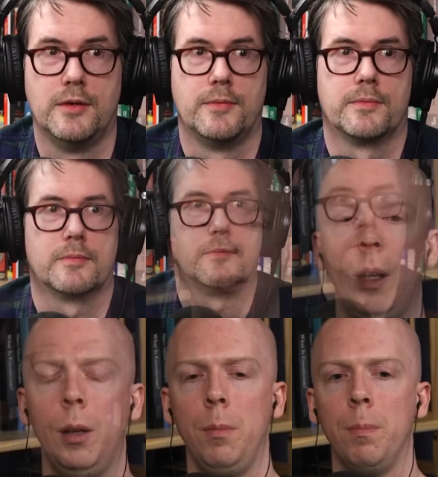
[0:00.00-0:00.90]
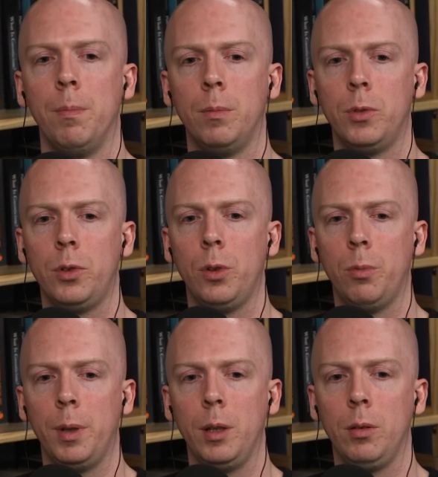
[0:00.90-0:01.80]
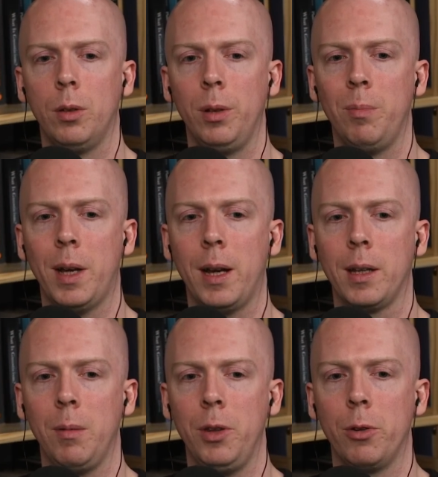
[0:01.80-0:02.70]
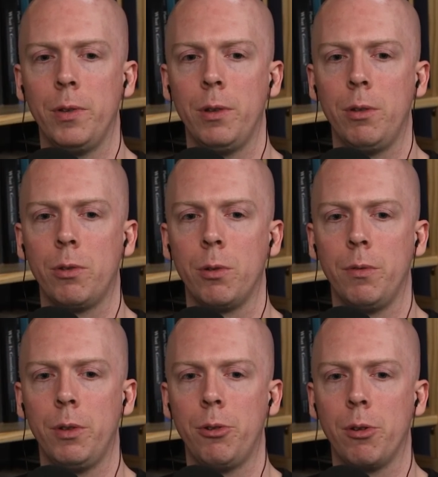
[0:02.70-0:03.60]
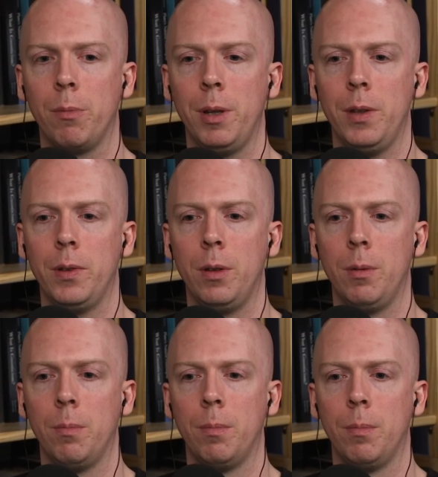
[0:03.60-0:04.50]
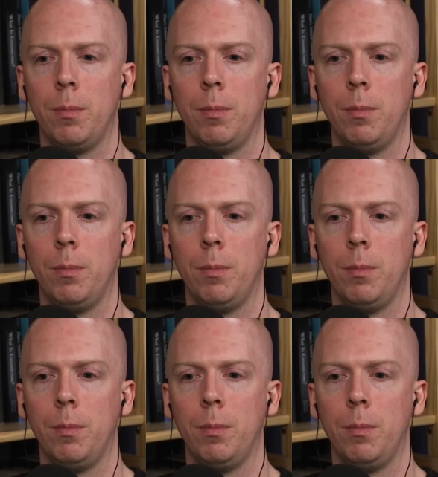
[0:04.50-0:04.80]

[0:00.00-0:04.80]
Yeah. Um, so, but going back, I mean, there is a sort of determinism